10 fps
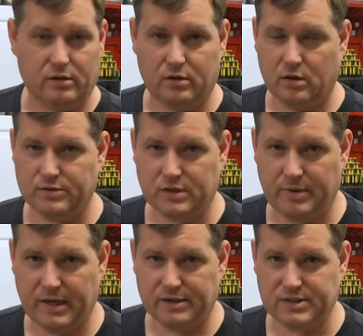You can always come
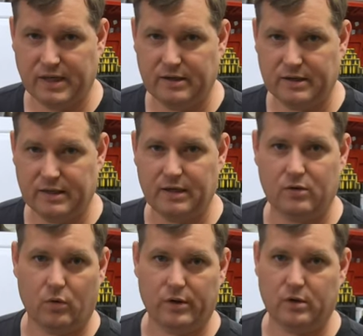back and sand it again,
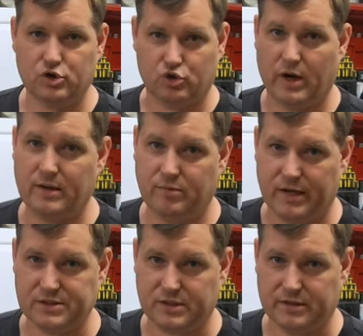or you can dry
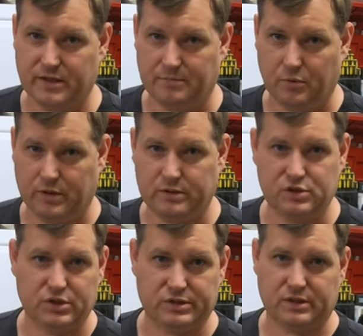blast it at that point
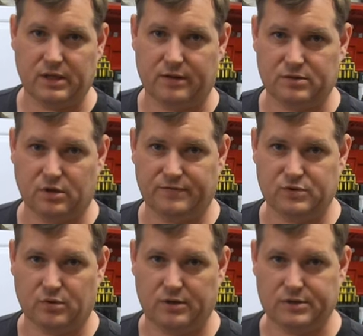just to take the
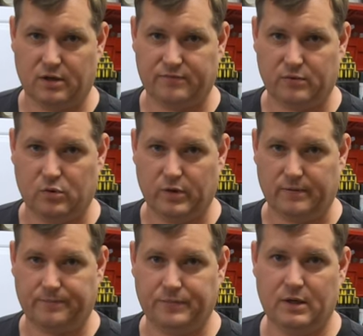surface rust off real quick.
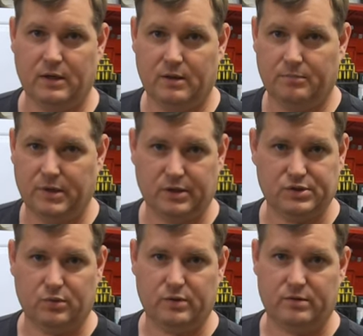
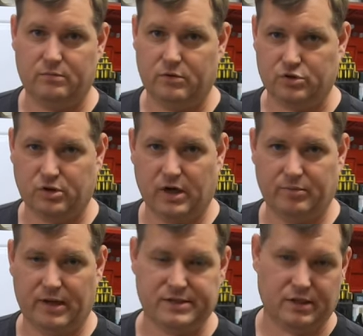Because you would your dry
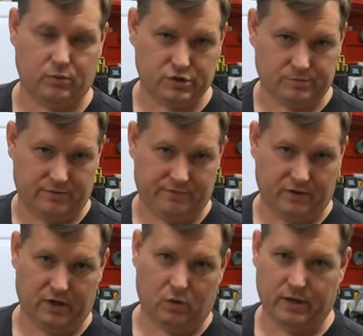blasting would just be
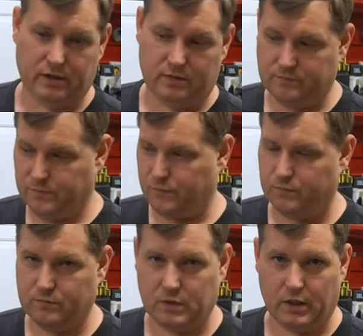very quick and
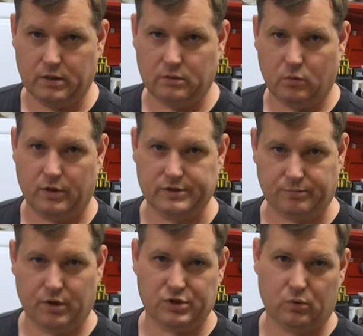done, whereas the
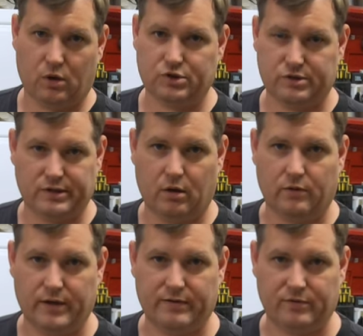pressure washer did
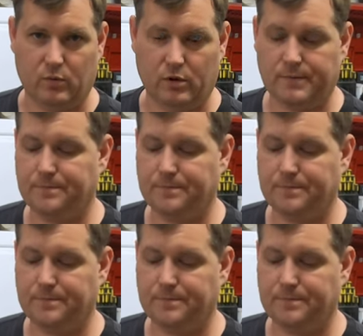all the heavy work.